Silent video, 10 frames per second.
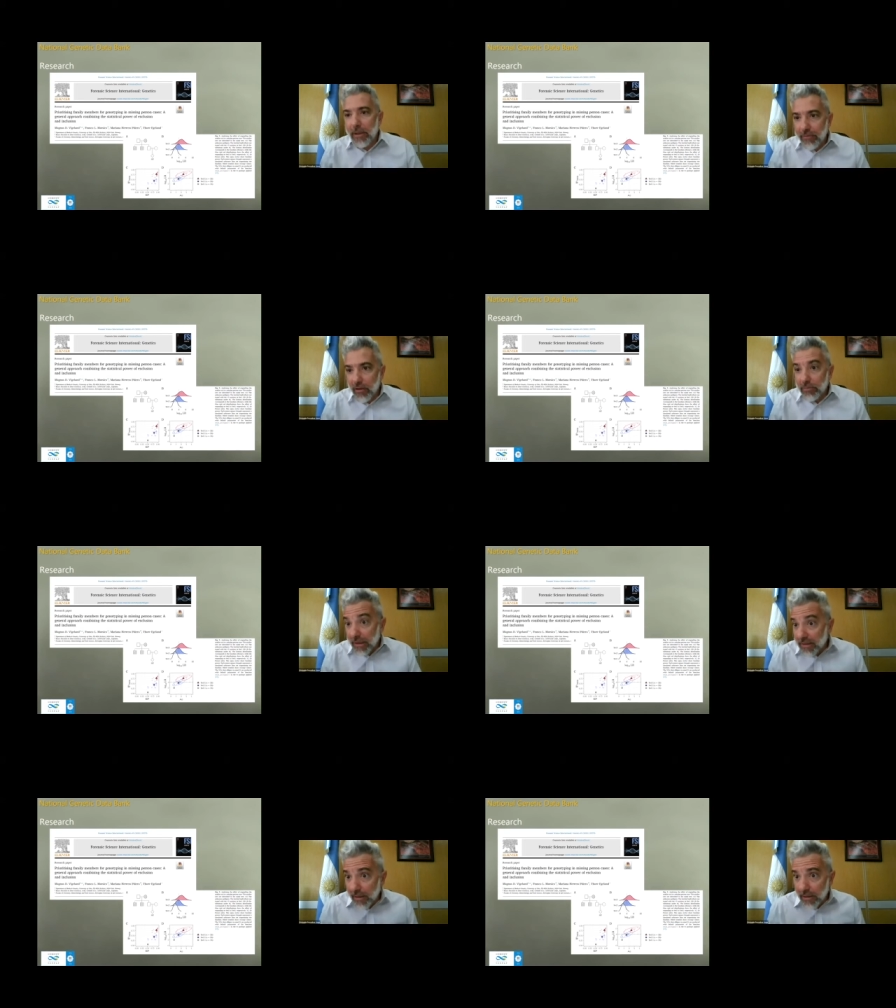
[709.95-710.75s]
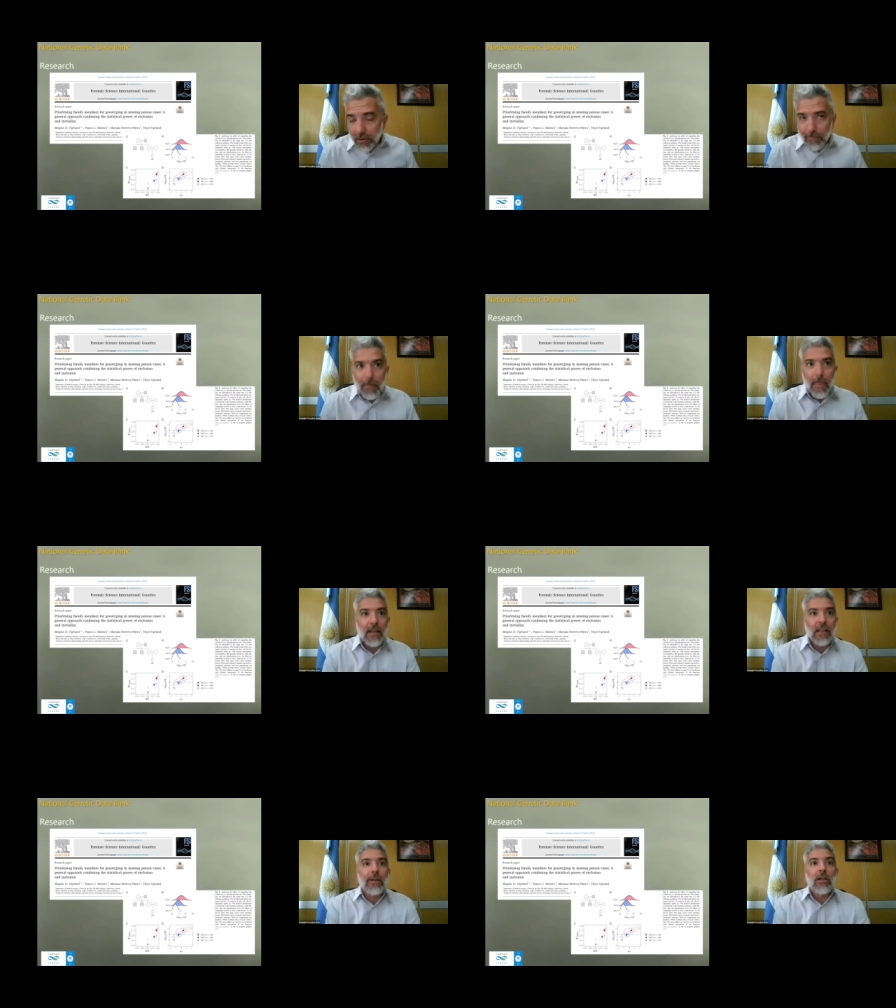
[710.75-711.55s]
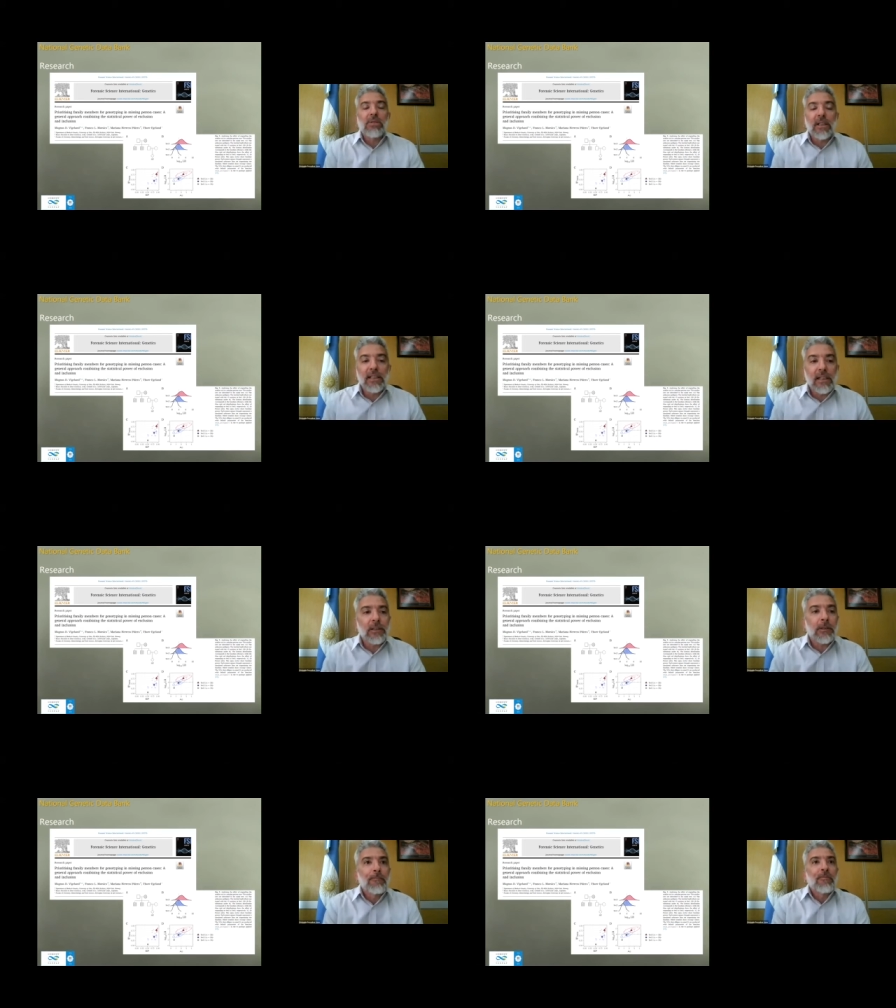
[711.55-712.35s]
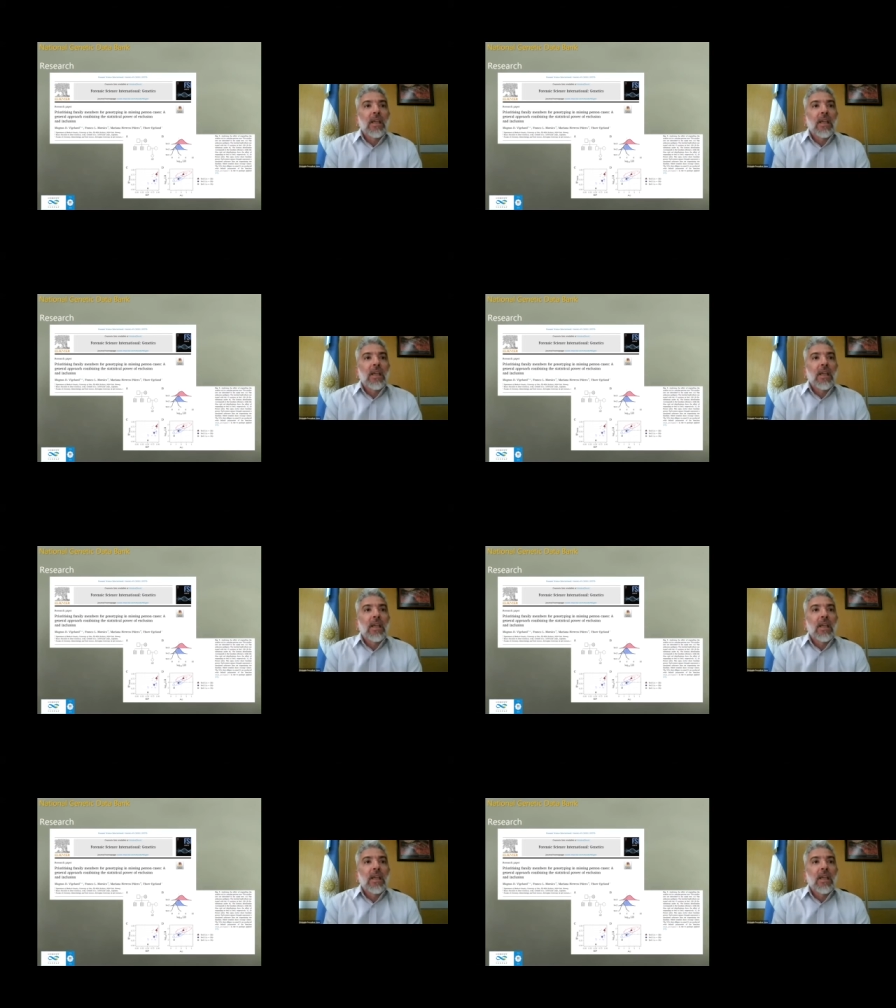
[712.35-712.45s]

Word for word: performs research, developed research.